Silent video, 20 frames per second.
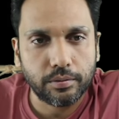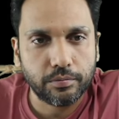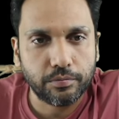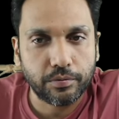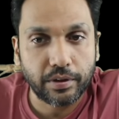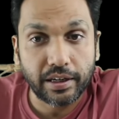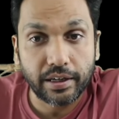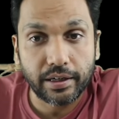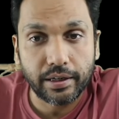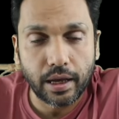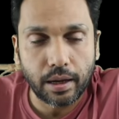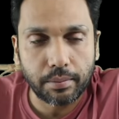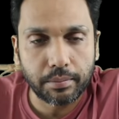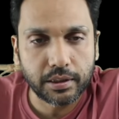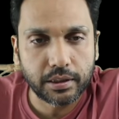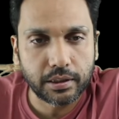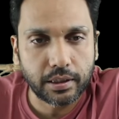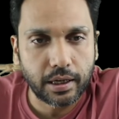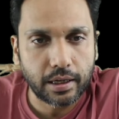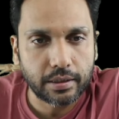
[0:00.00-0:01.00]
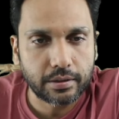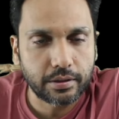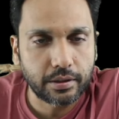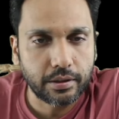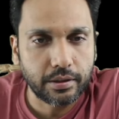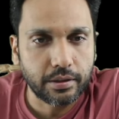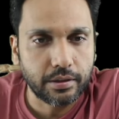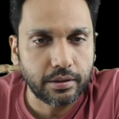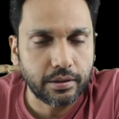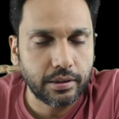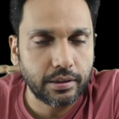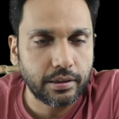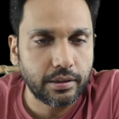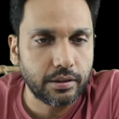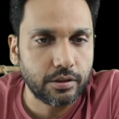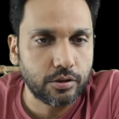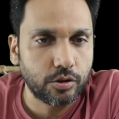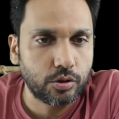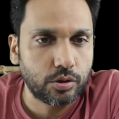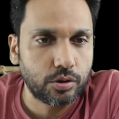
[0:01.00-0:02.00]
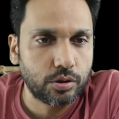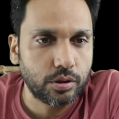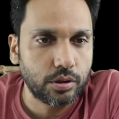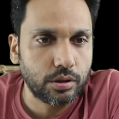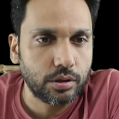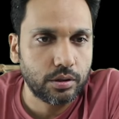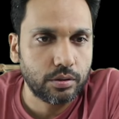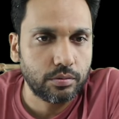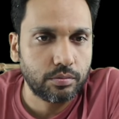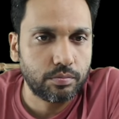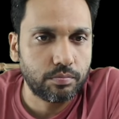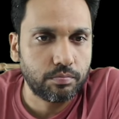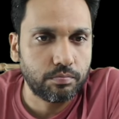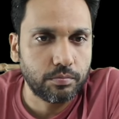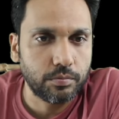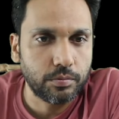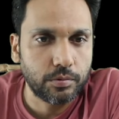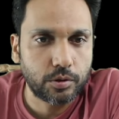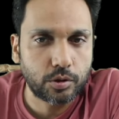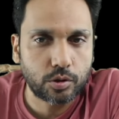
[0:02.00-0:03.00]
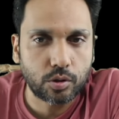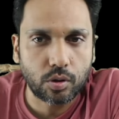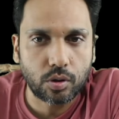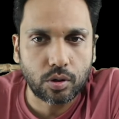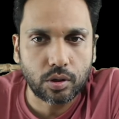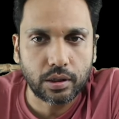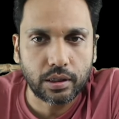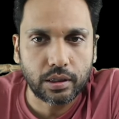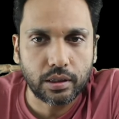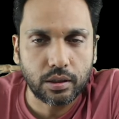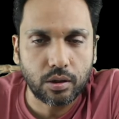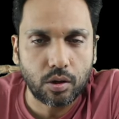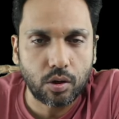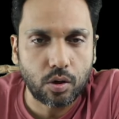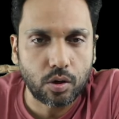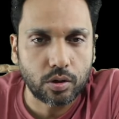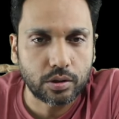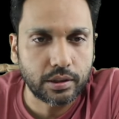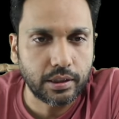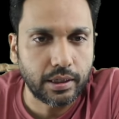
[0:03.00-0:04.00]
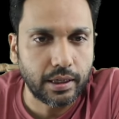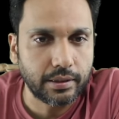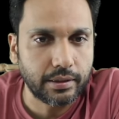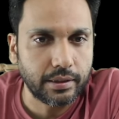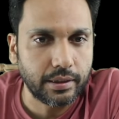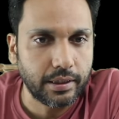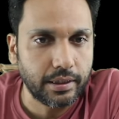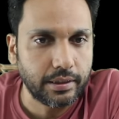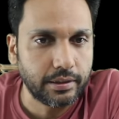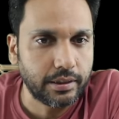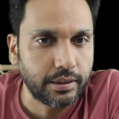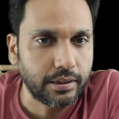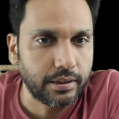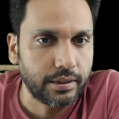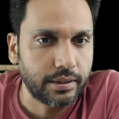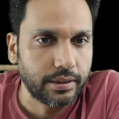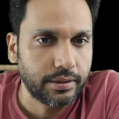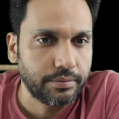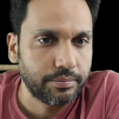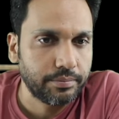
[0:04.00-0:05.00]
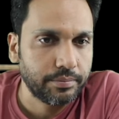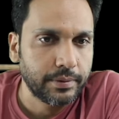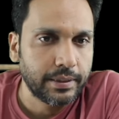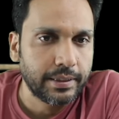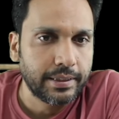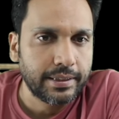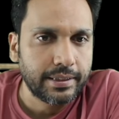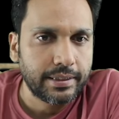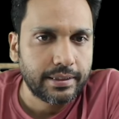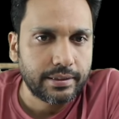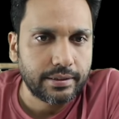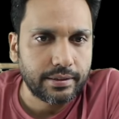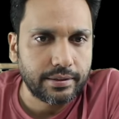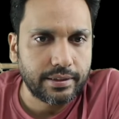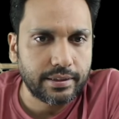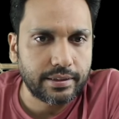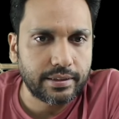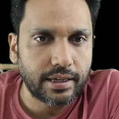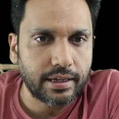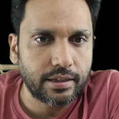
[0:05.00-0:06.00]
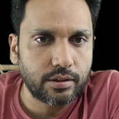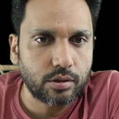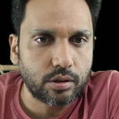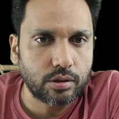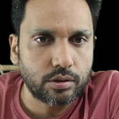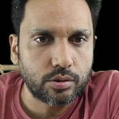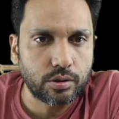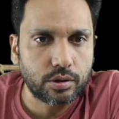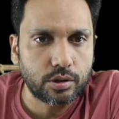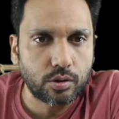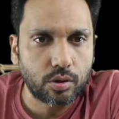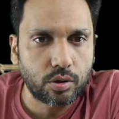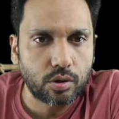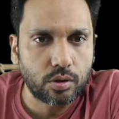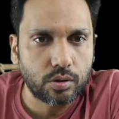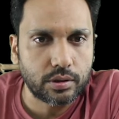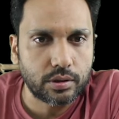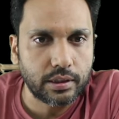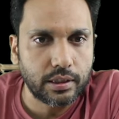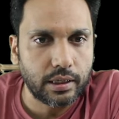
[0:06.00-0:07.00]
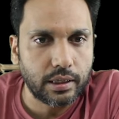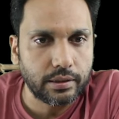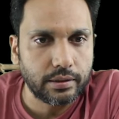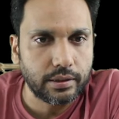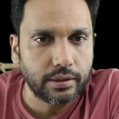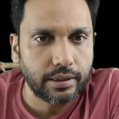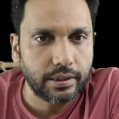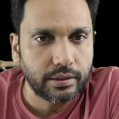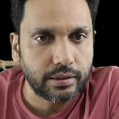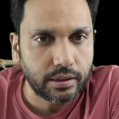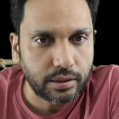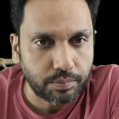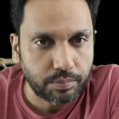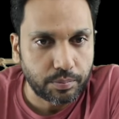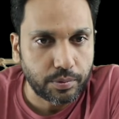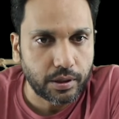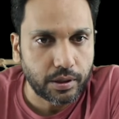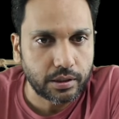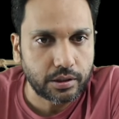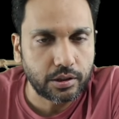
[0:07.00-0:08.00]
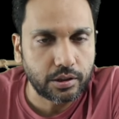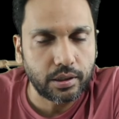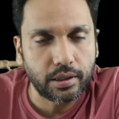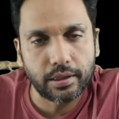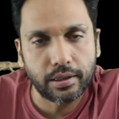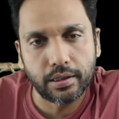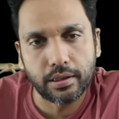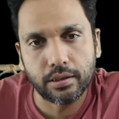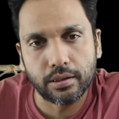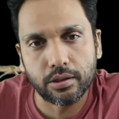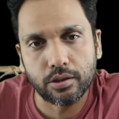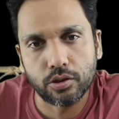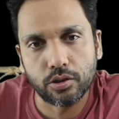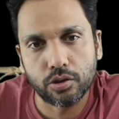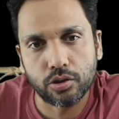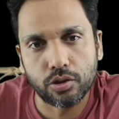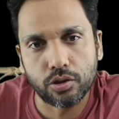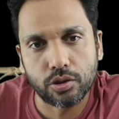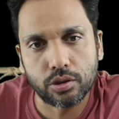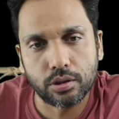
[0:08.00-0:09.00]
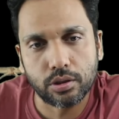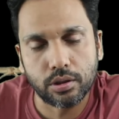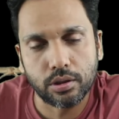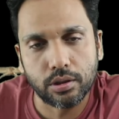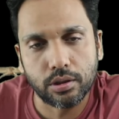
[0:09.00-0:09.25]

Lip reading: very damaging acid. It is a strong oxidizing agent. So this guy is also a strong oxidizing agent, plus it is